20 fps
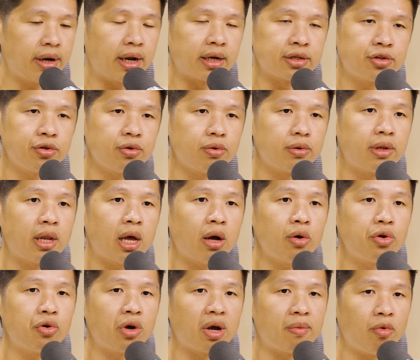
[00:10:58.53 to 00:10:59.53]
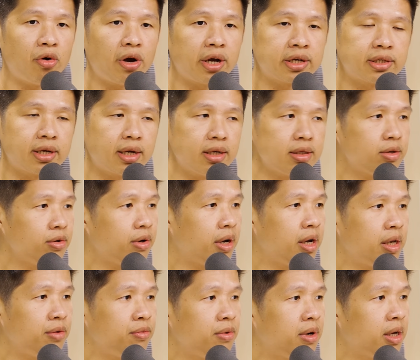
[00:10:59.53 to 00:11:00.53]
So maybe. Now you have more access, so
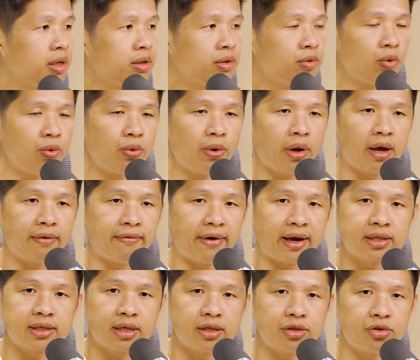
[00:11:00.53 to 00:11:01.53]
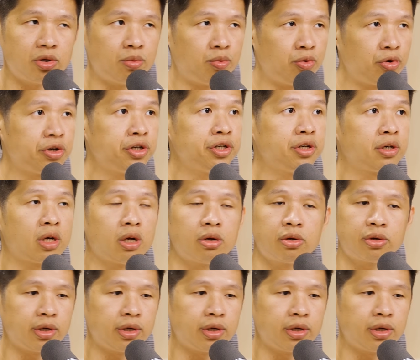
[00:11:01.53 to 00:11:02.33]
anyone who have access to a brokerage account